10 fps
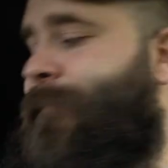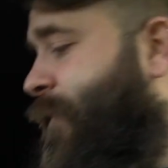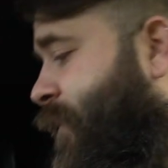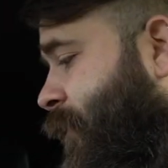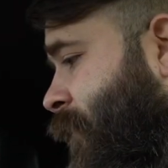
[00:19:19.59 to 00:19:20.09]

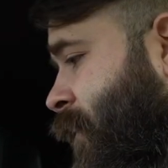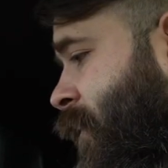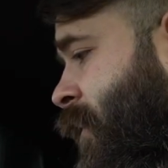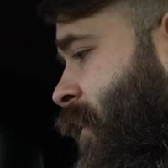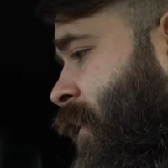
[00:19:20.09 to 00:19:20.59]
So,
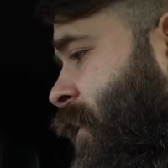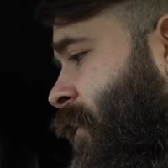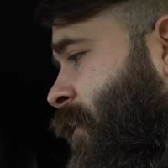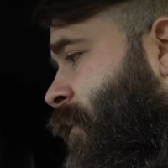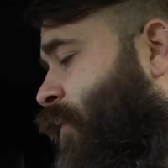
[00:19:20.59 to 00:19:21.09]

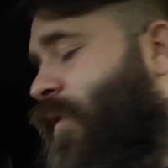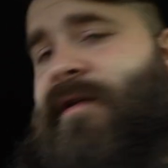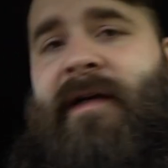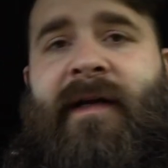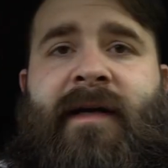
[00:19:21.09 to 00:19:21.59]

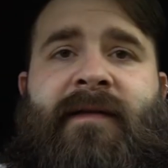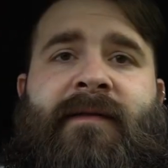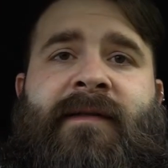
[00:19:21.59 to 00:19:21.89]
appreciate it, guys.